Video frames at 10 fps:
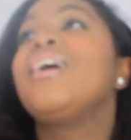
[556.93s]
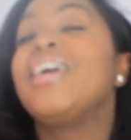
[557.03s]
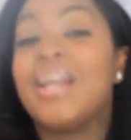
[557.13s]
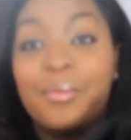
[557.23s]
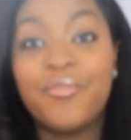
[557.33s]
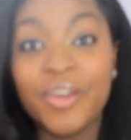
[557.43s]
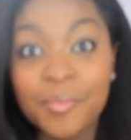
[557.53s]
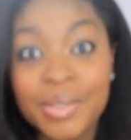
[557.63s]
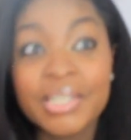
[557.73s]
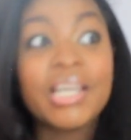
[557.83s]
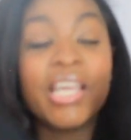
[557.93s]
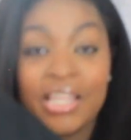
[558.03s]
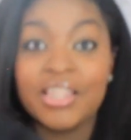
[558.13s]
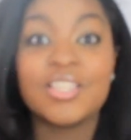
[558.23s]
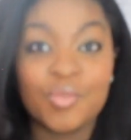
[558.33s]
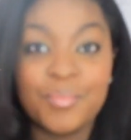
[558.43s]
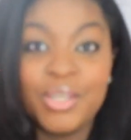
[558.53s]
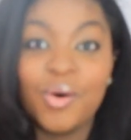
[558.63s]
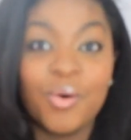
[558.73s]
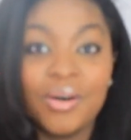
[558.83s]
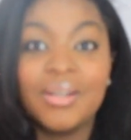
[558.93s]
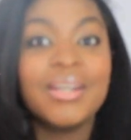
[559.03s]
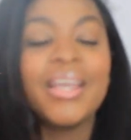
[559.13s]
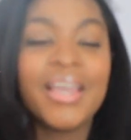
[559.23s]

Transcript: and I'm filming, this would be on